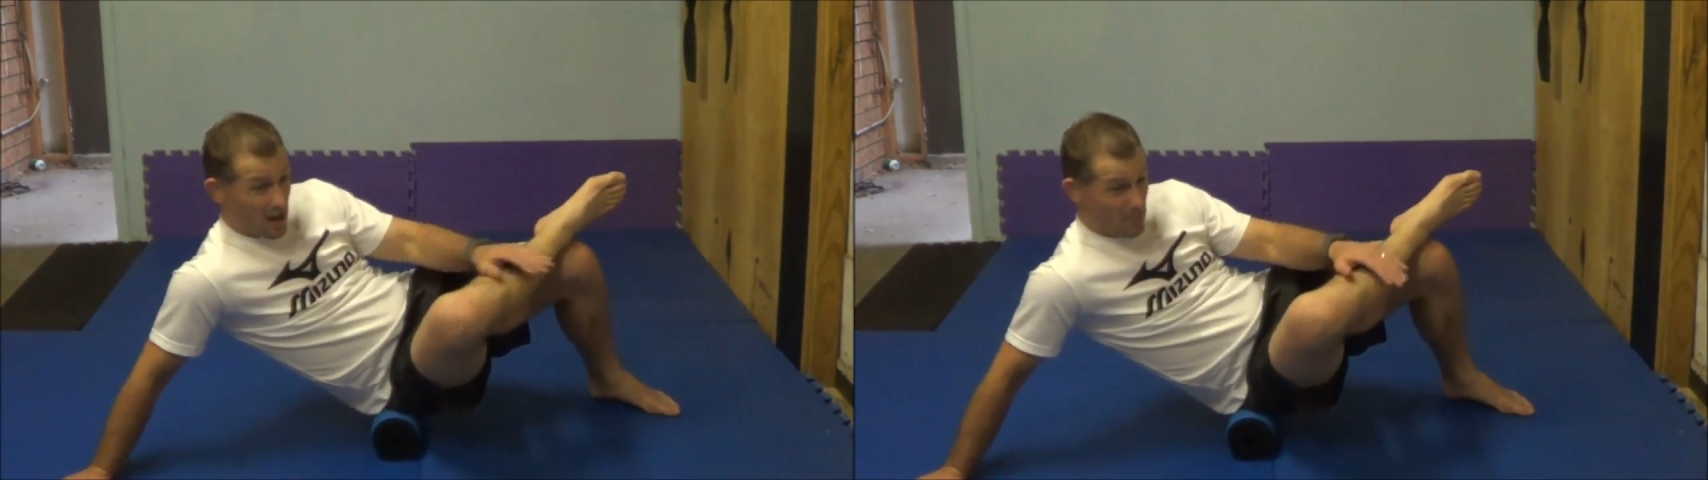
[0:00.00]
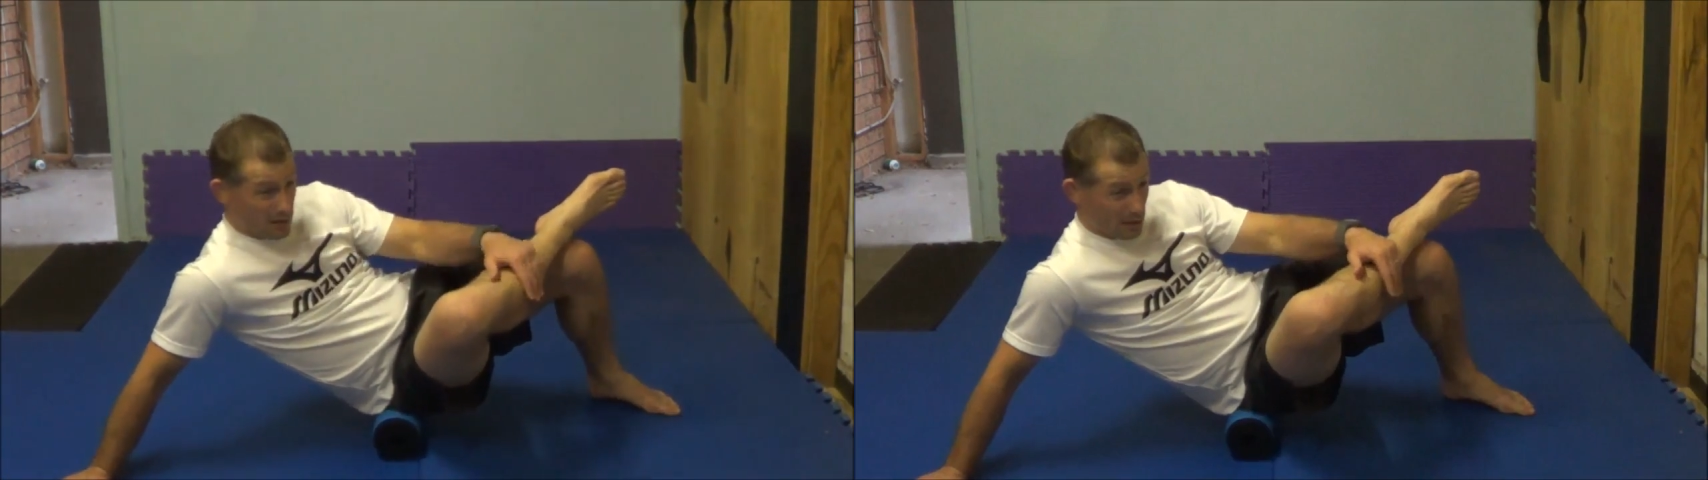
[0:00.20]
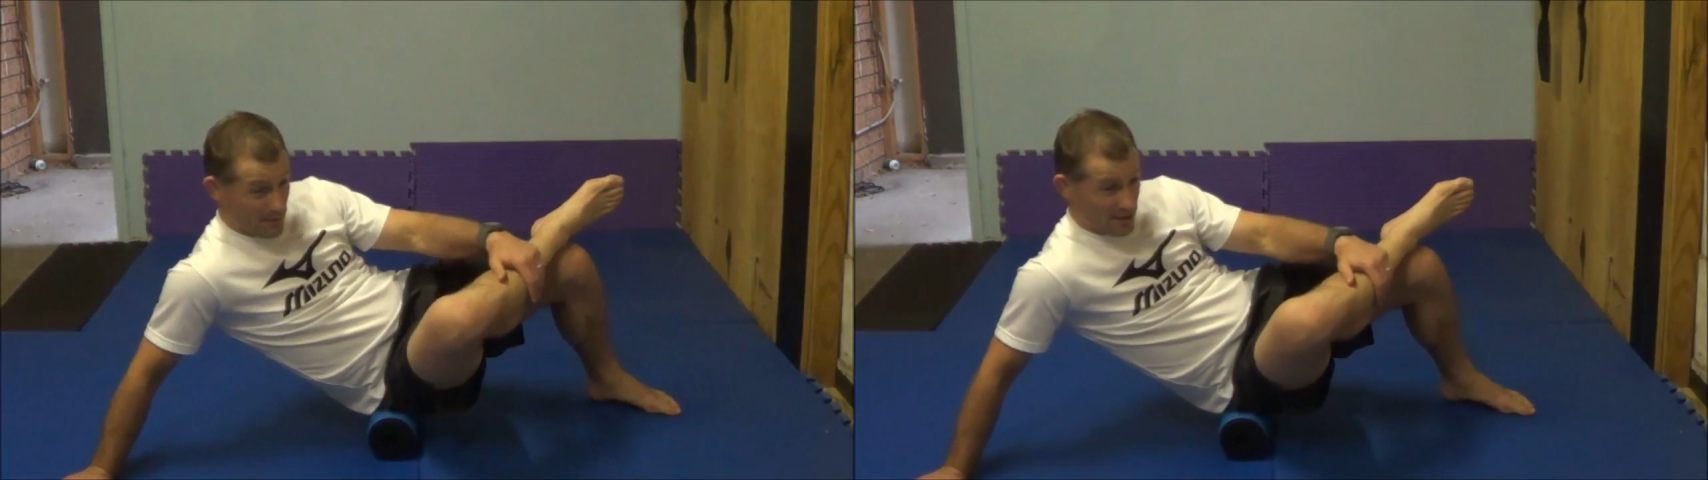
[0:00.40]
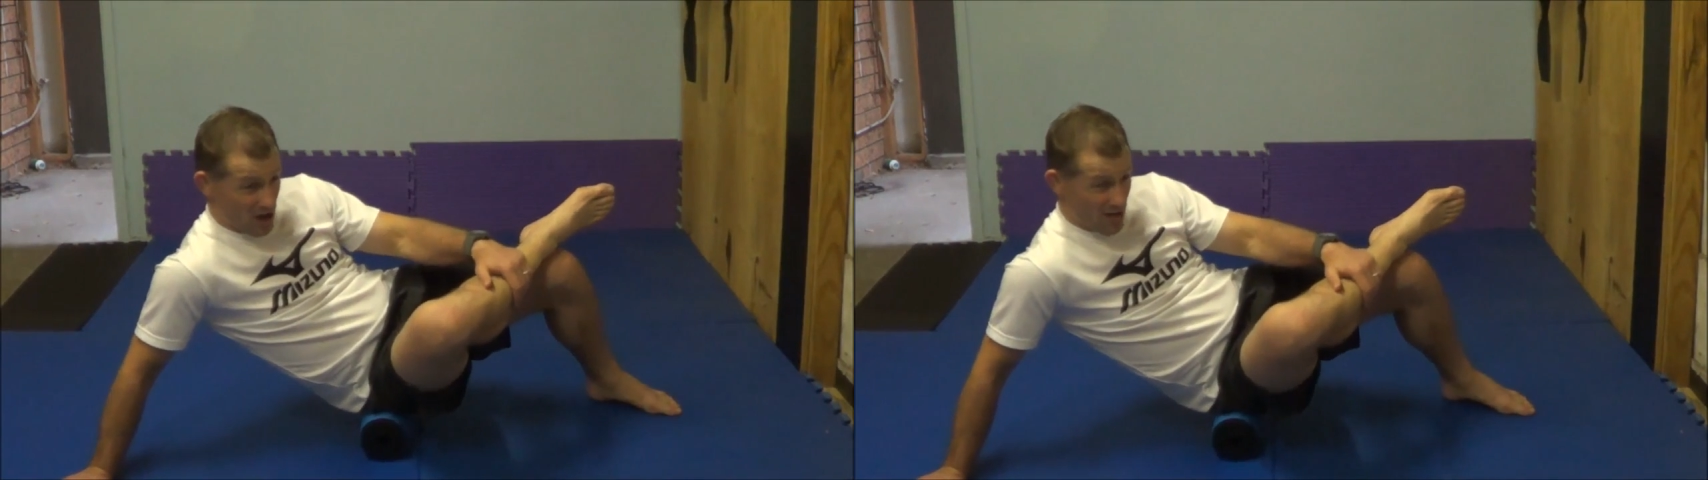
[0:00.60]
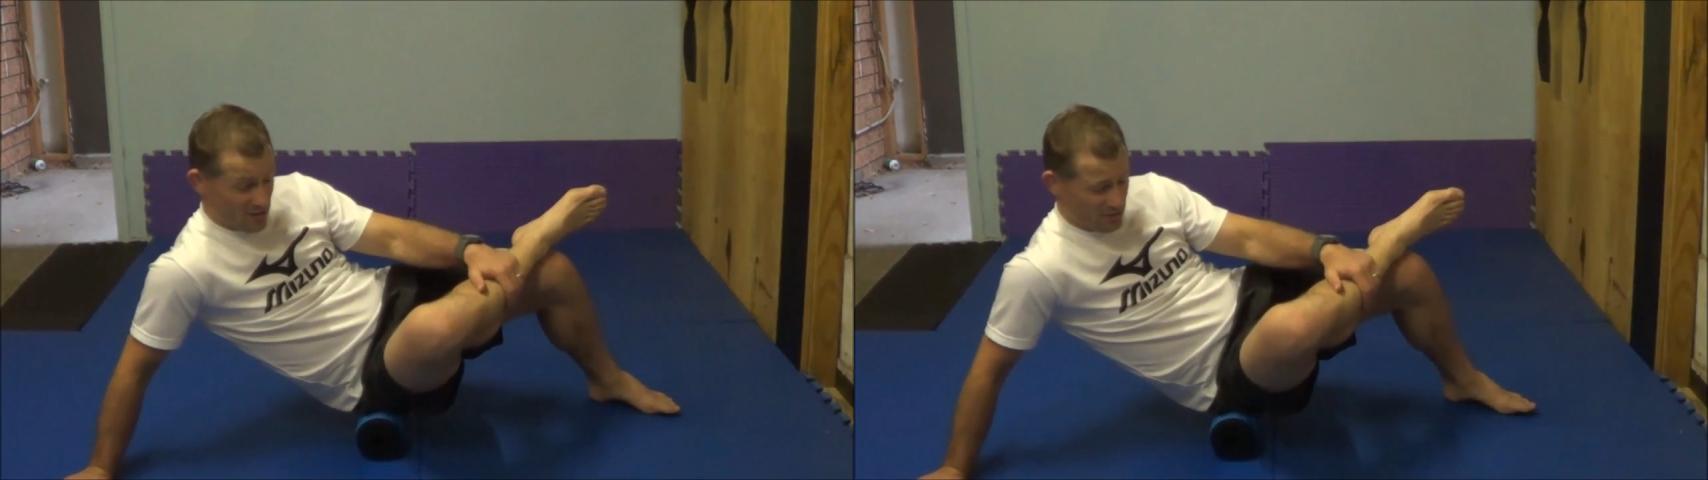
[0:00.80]
I'm a little bit
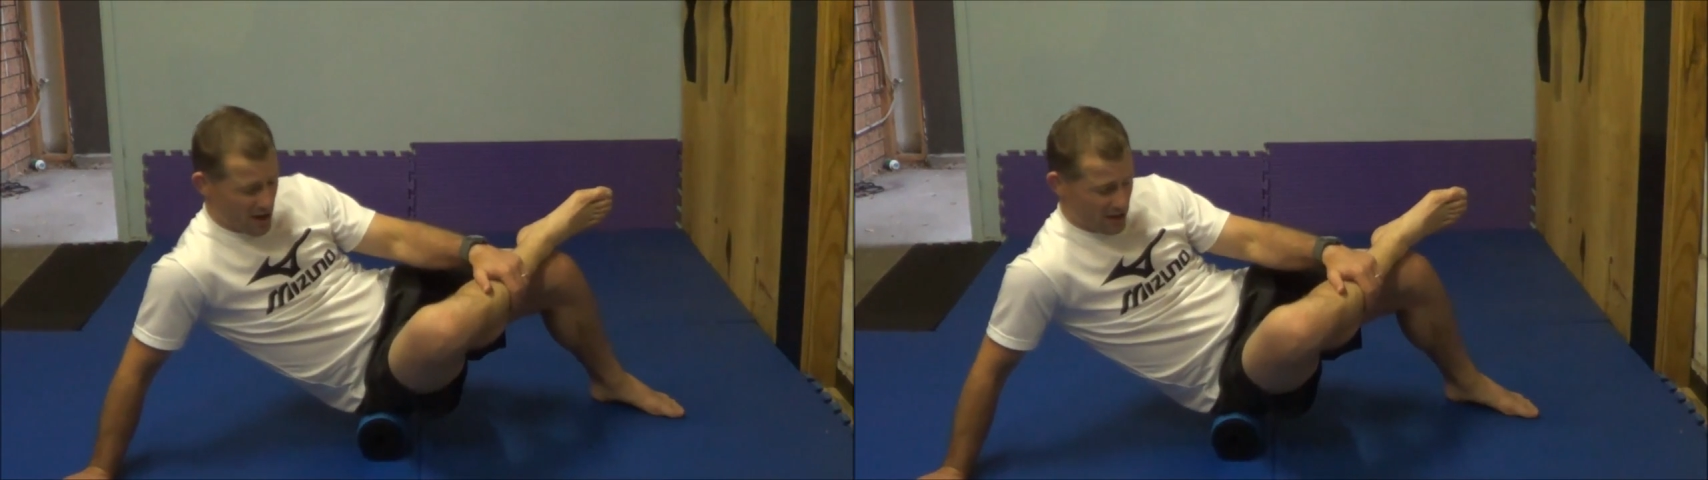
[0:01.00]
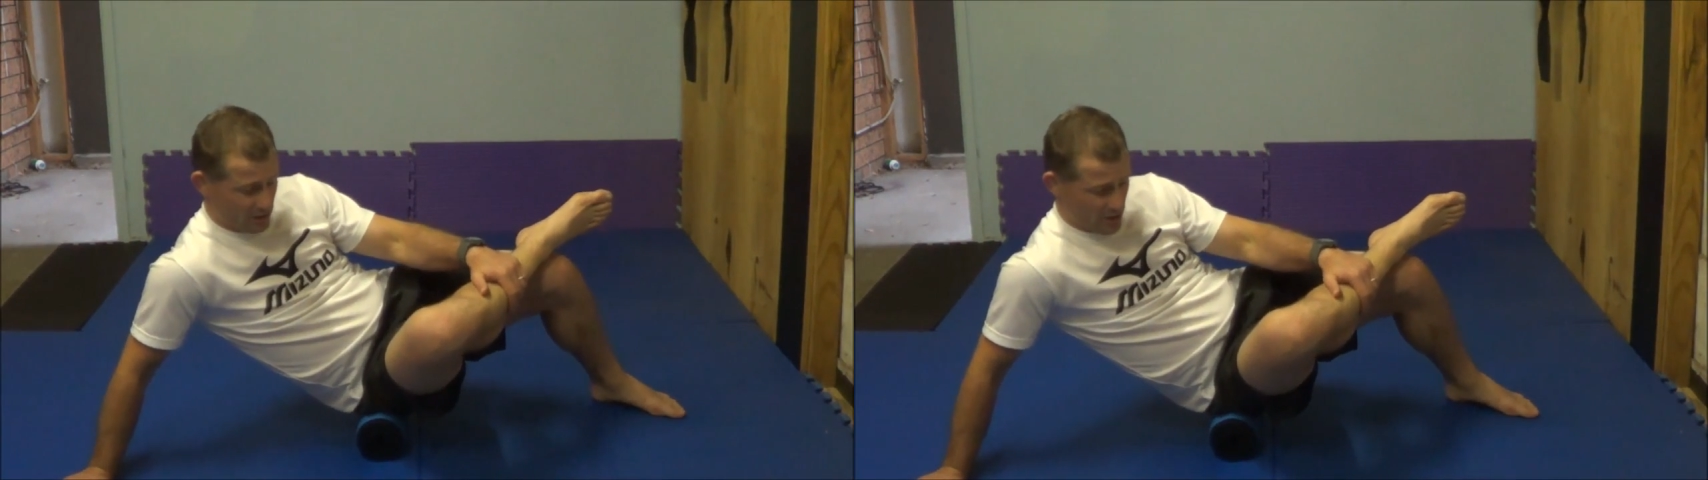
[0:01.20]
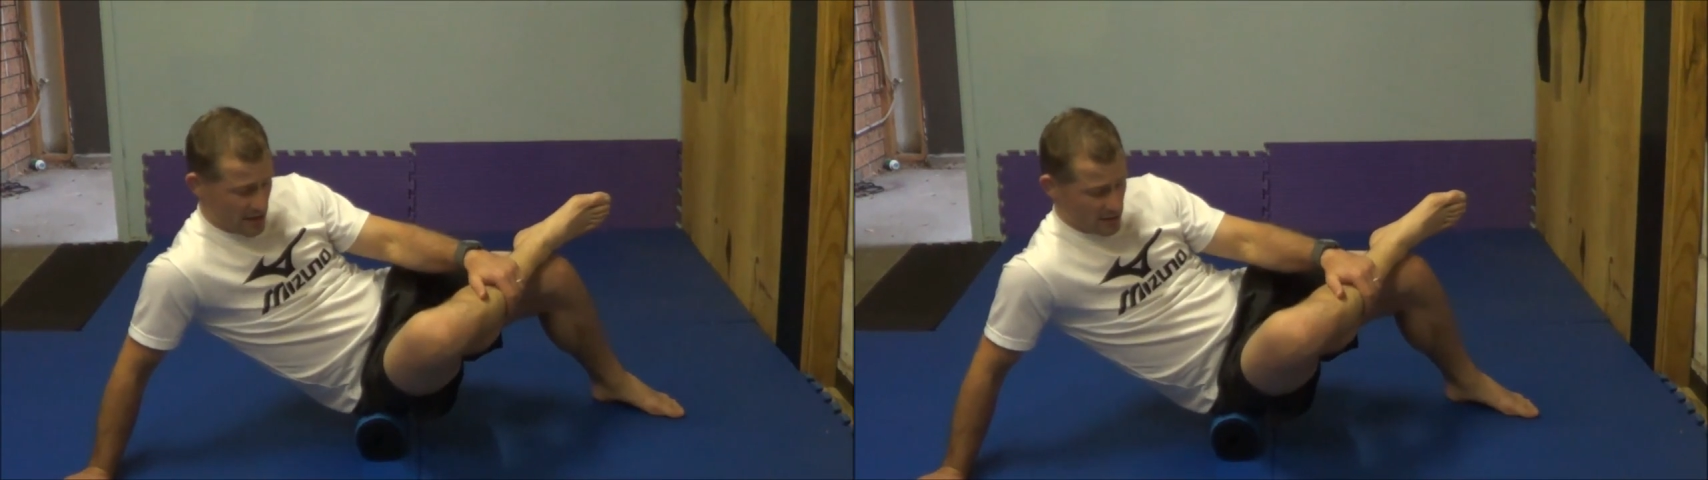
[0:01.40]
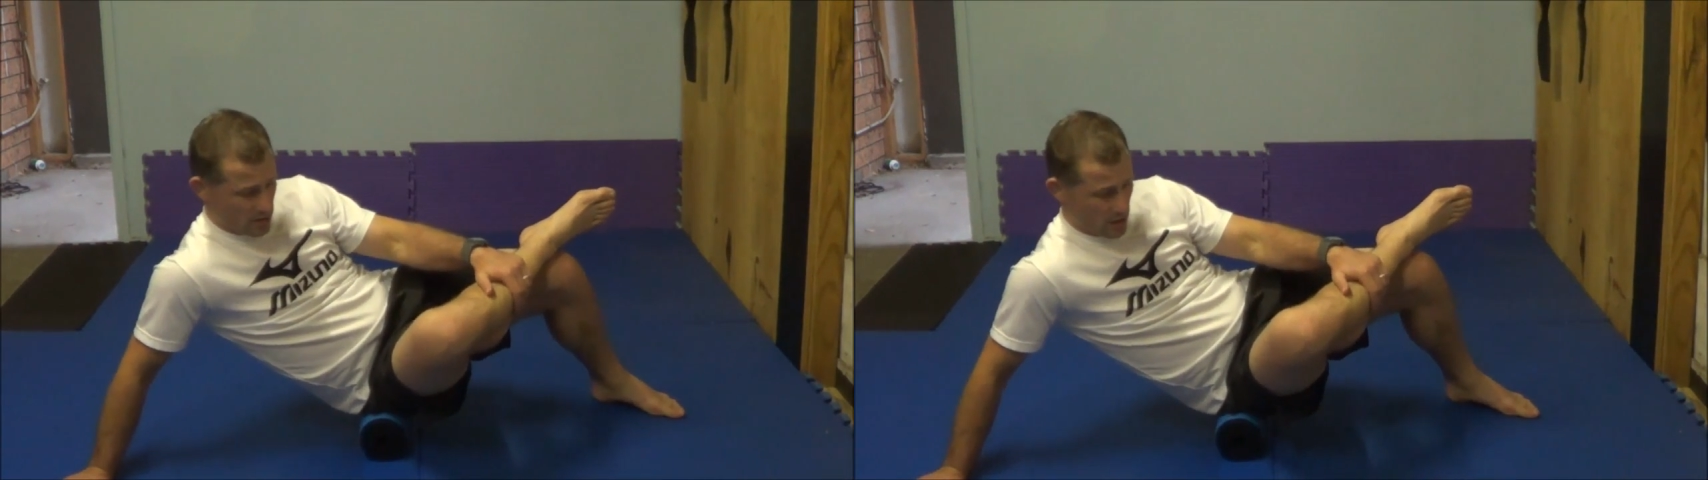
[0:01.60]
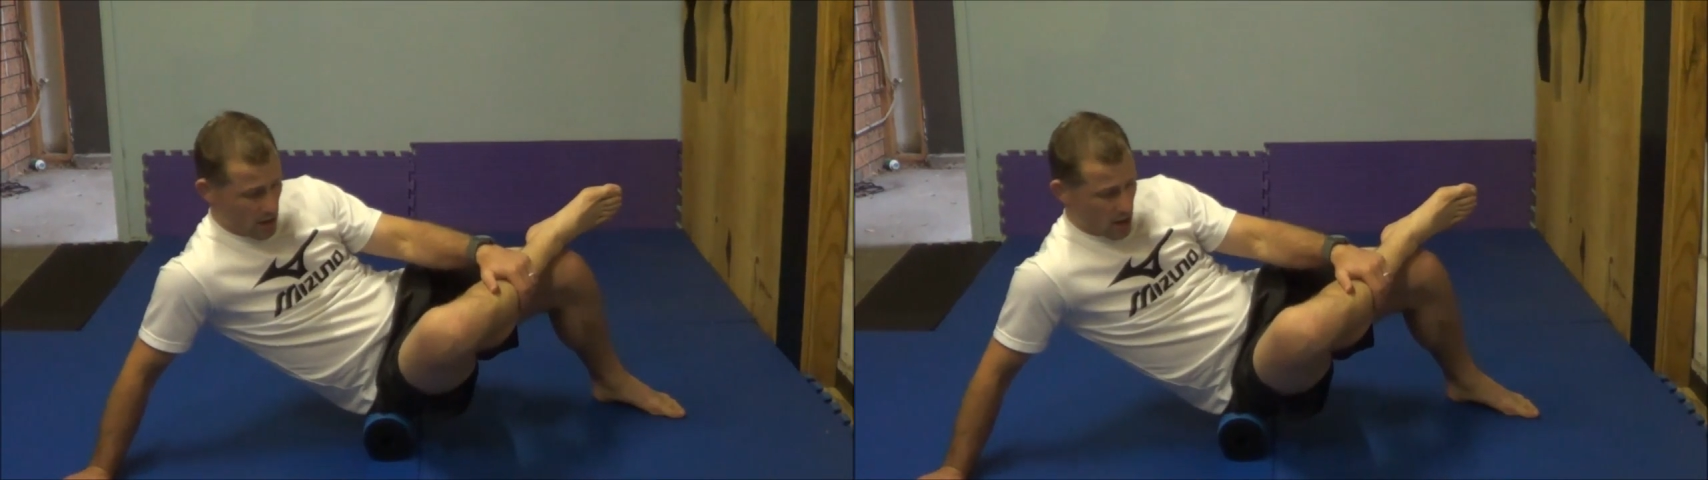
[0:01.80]
tight in the right glute here,
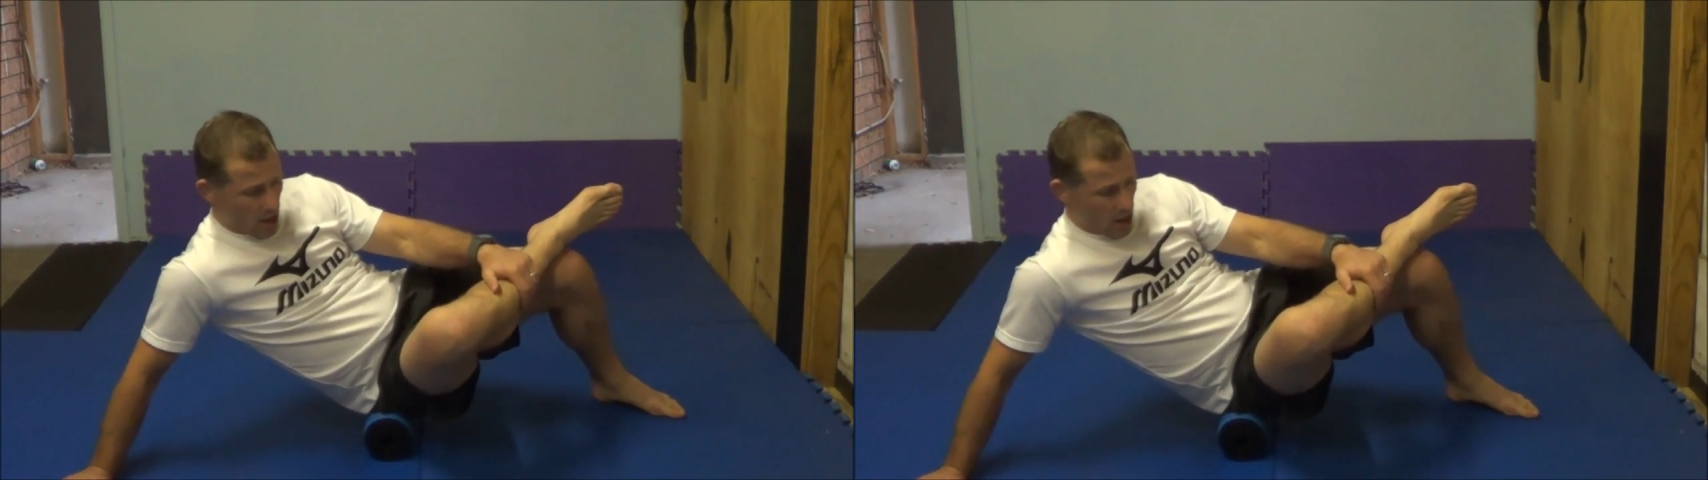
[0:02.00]
so